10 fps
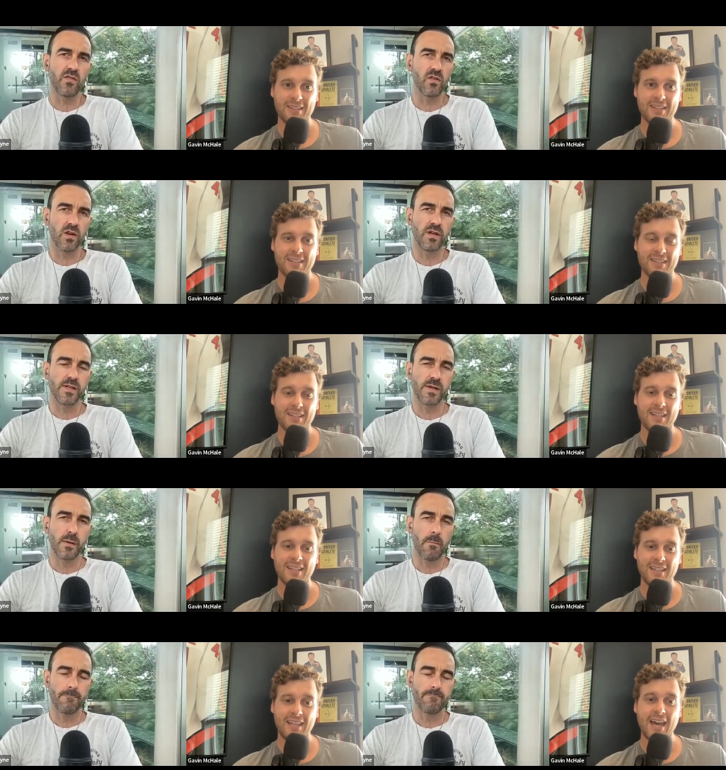Speaker 1: level, right?
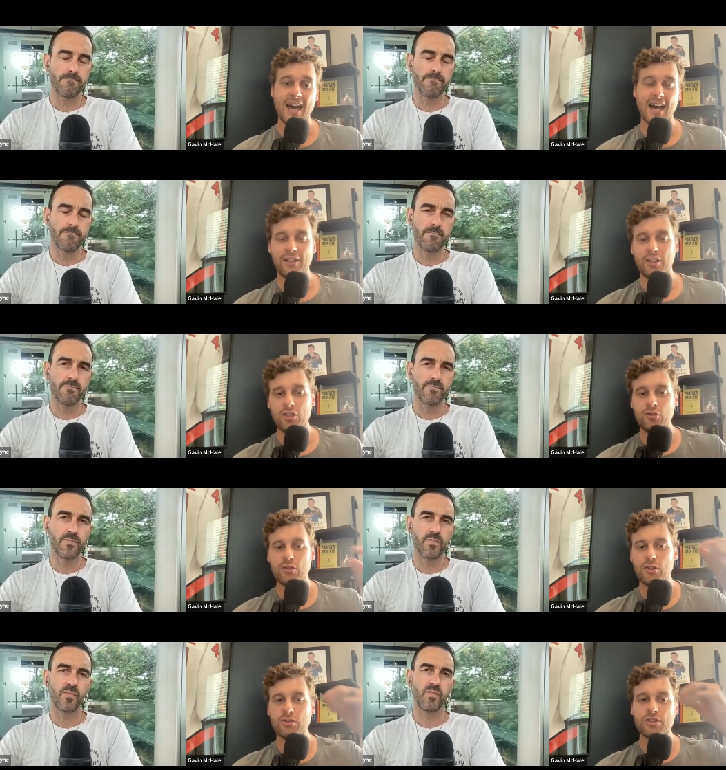
Speaker 2: Yeah, and you
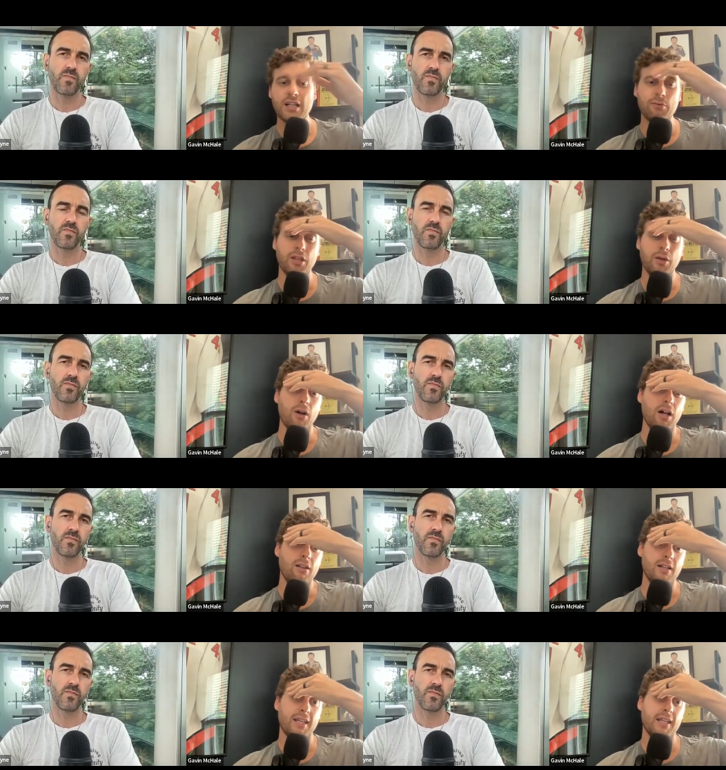you said it really
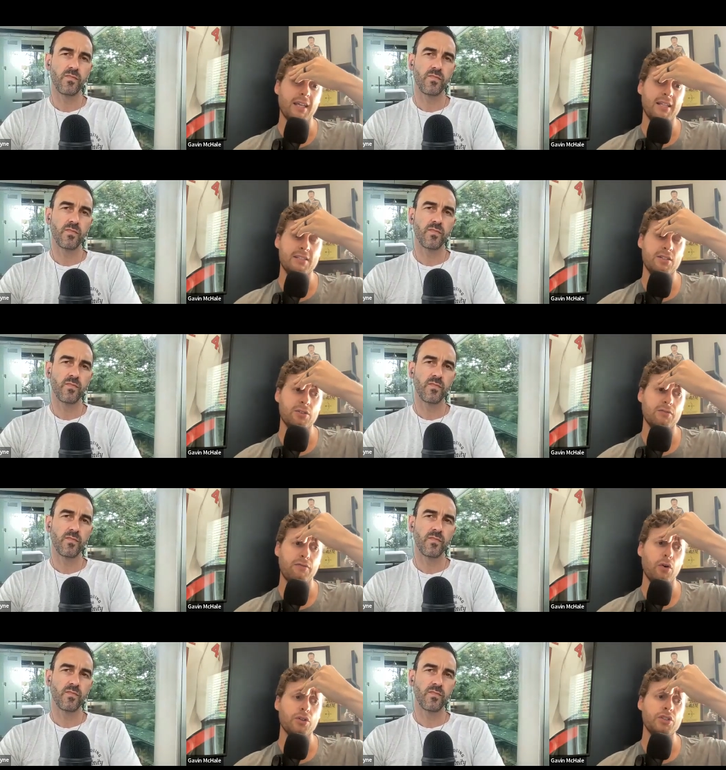well. Like it's those
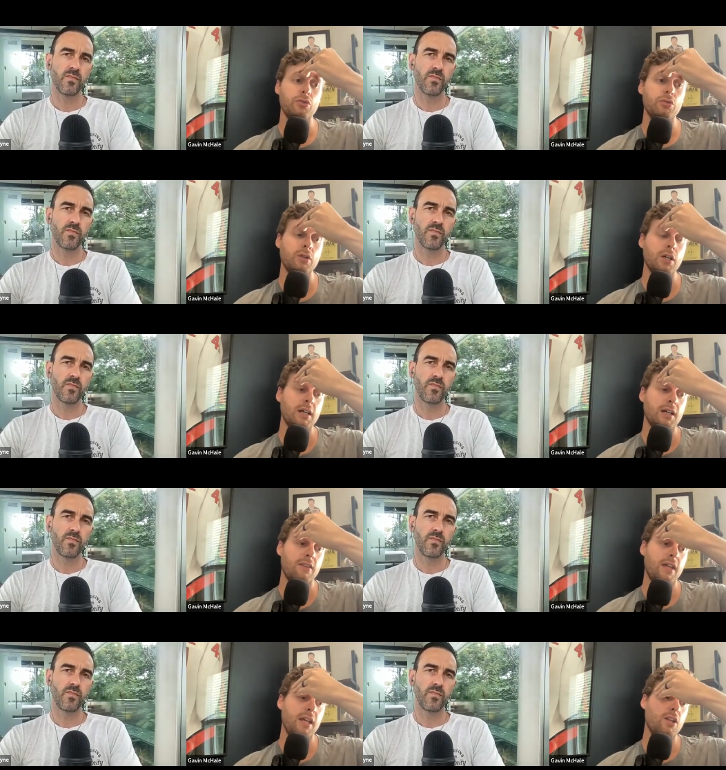folks who
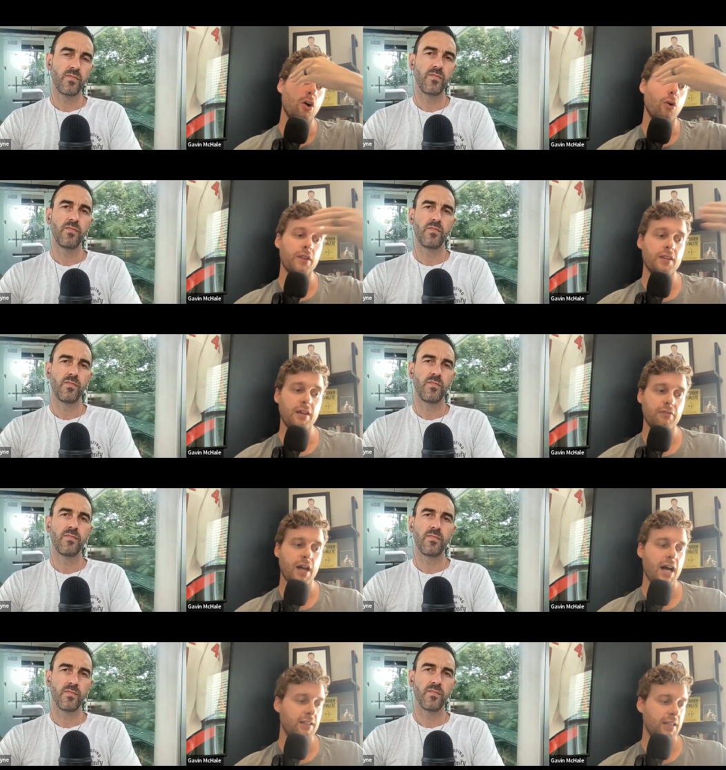they know that they've
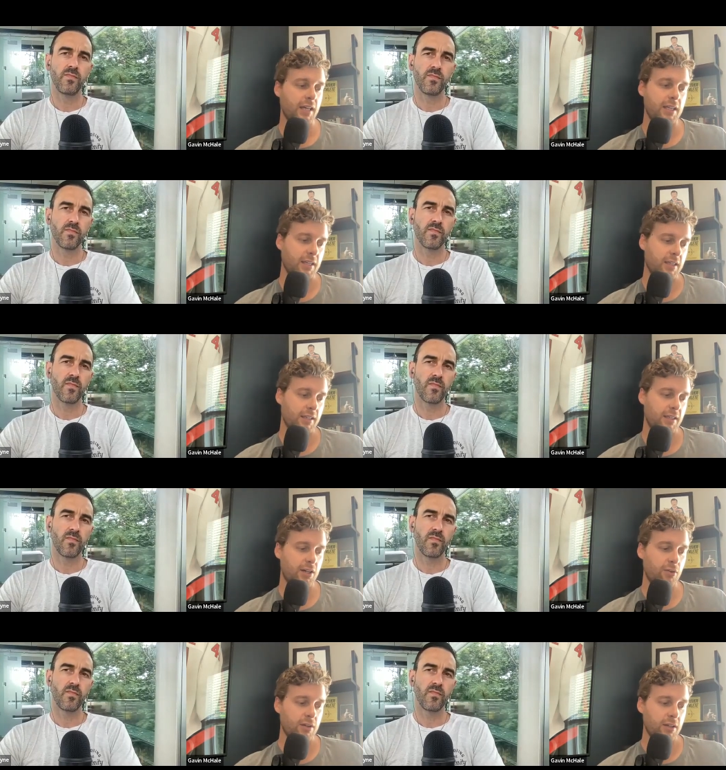got like you
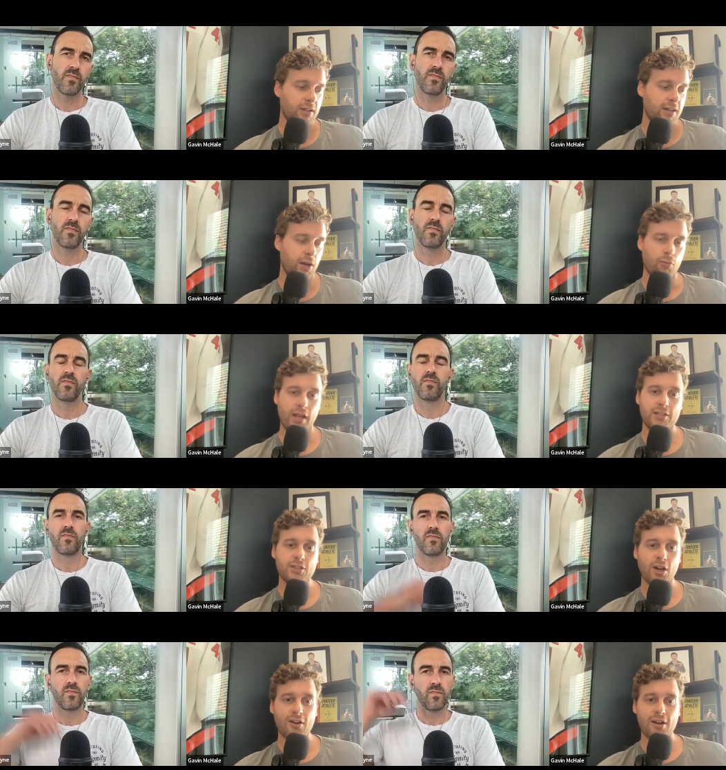know a race
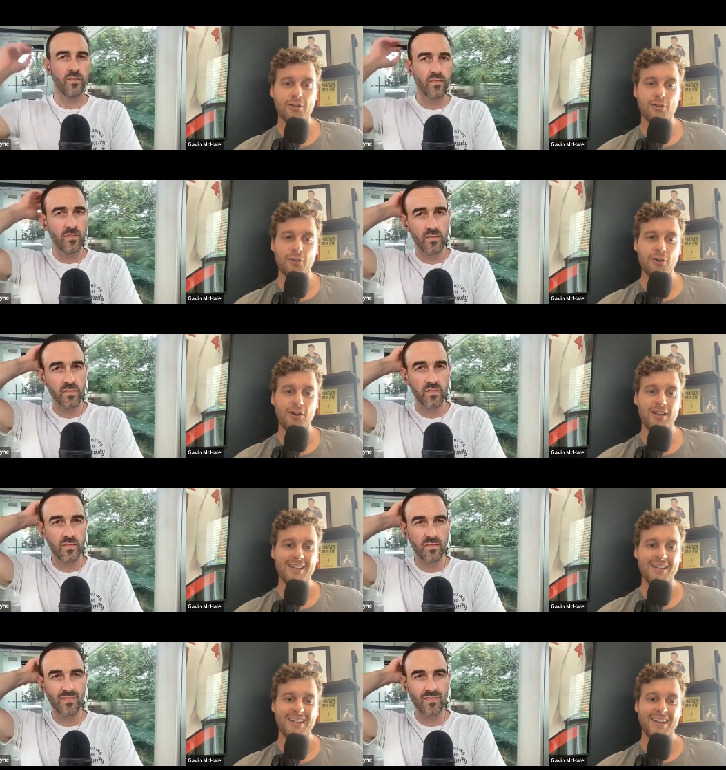car under the hood,
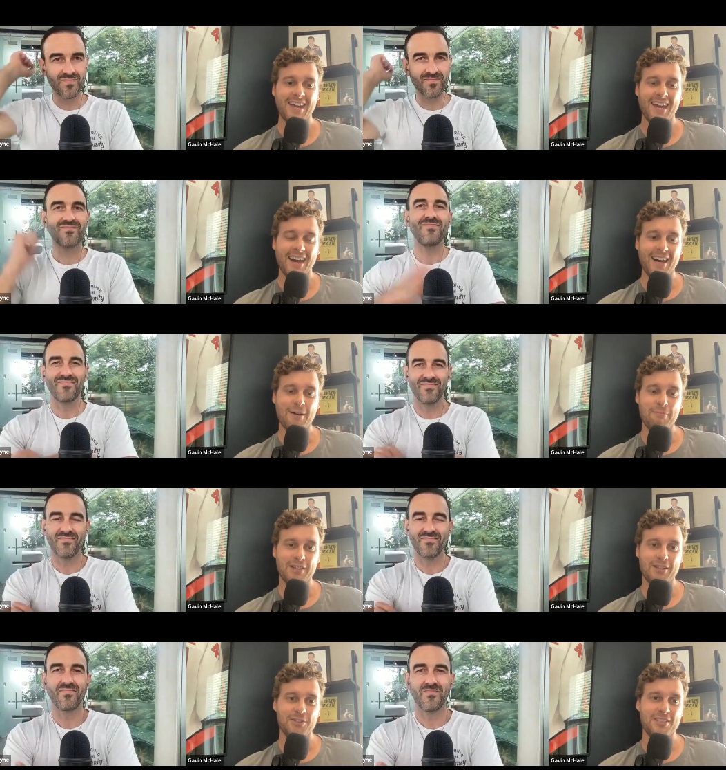uh,
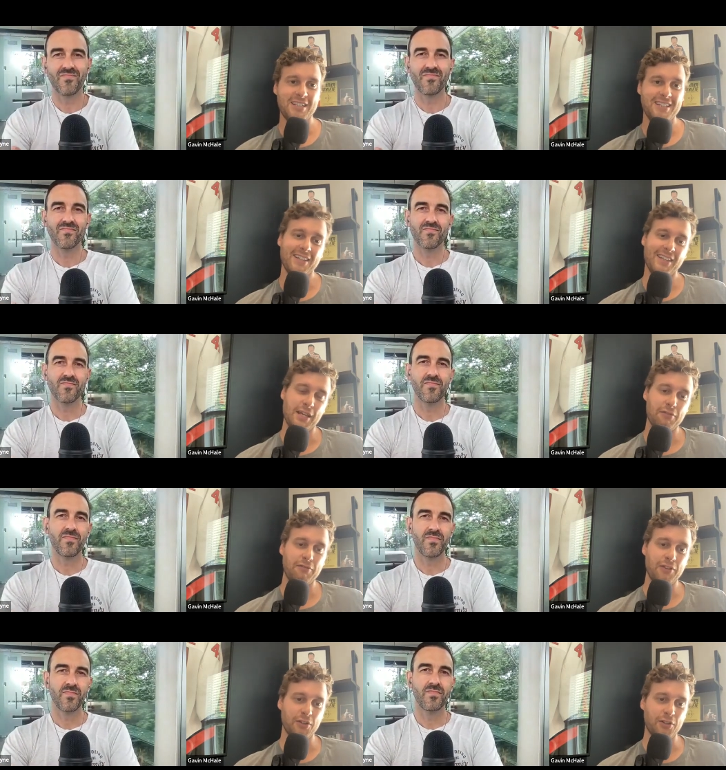but they're sitting on the
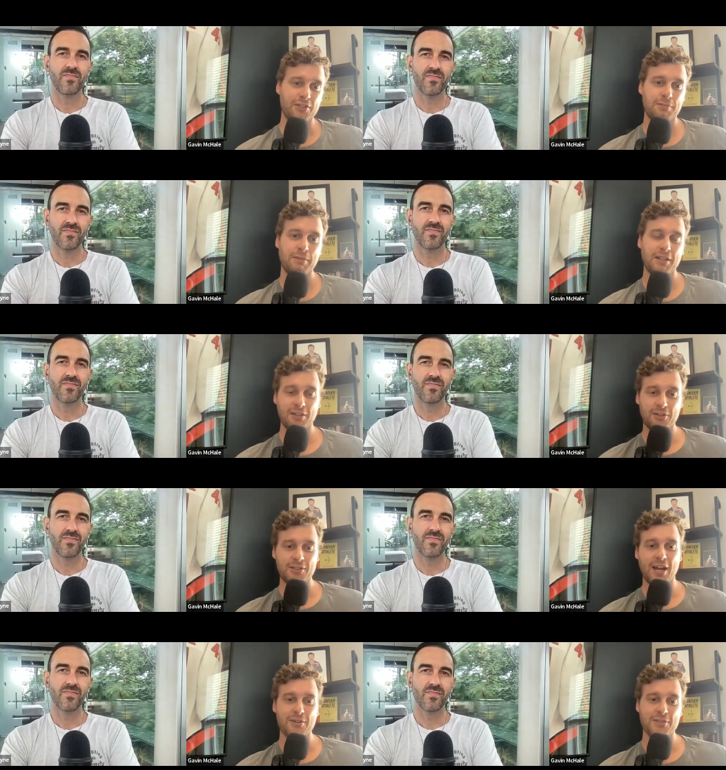infield spinning their
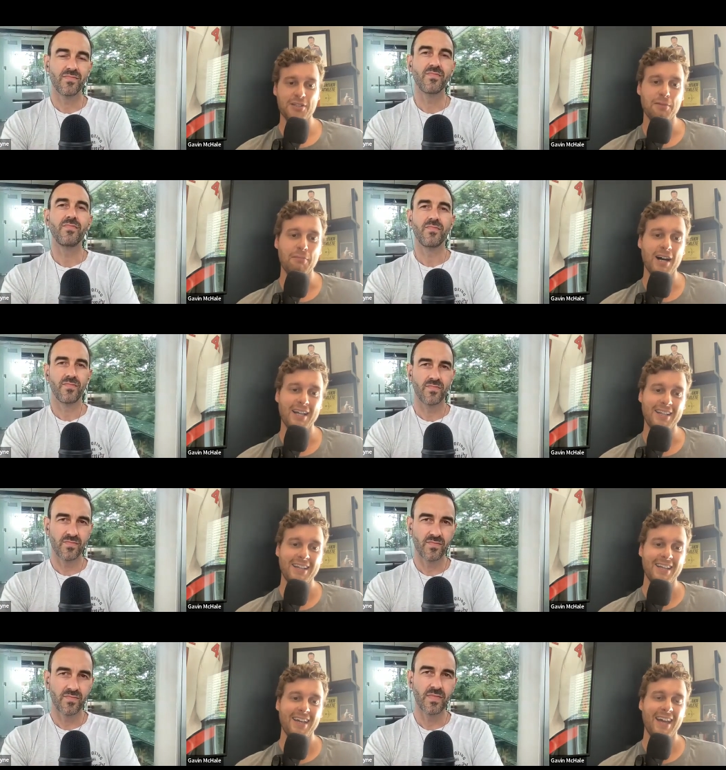tires in the mud
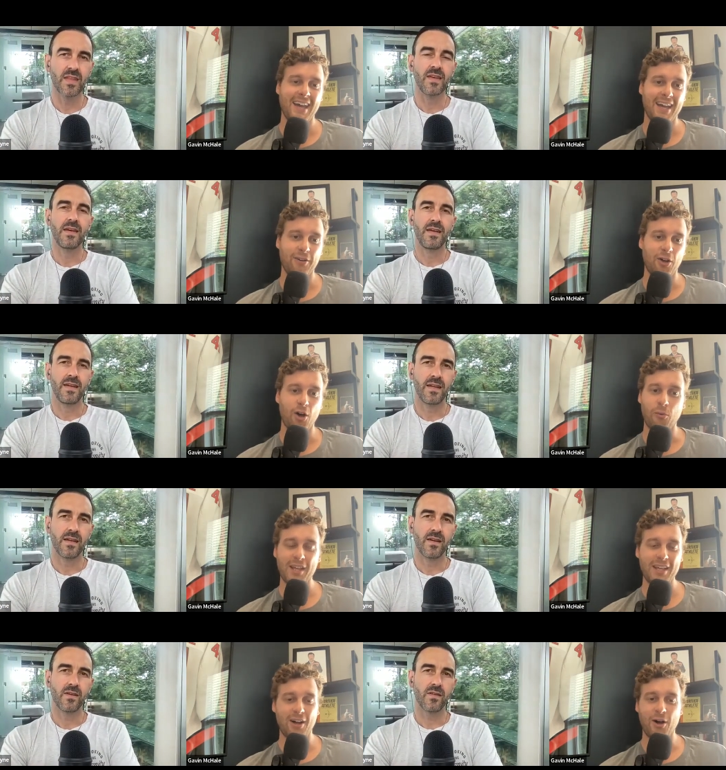and all
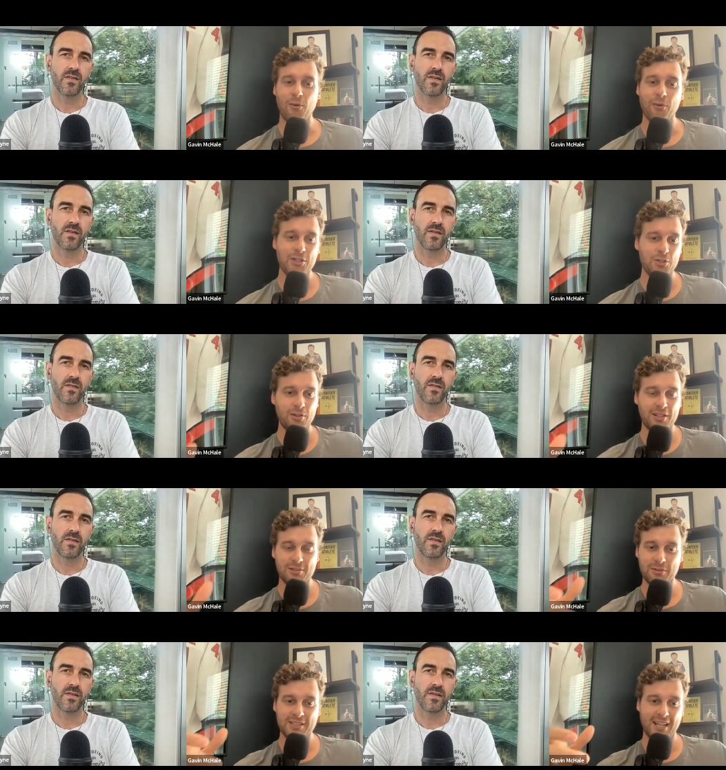we all we do
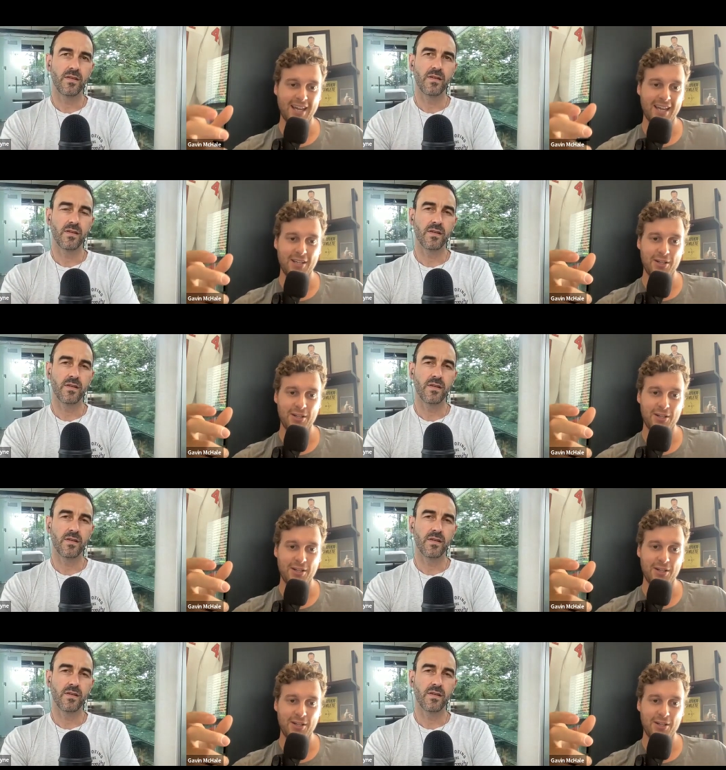is we say hey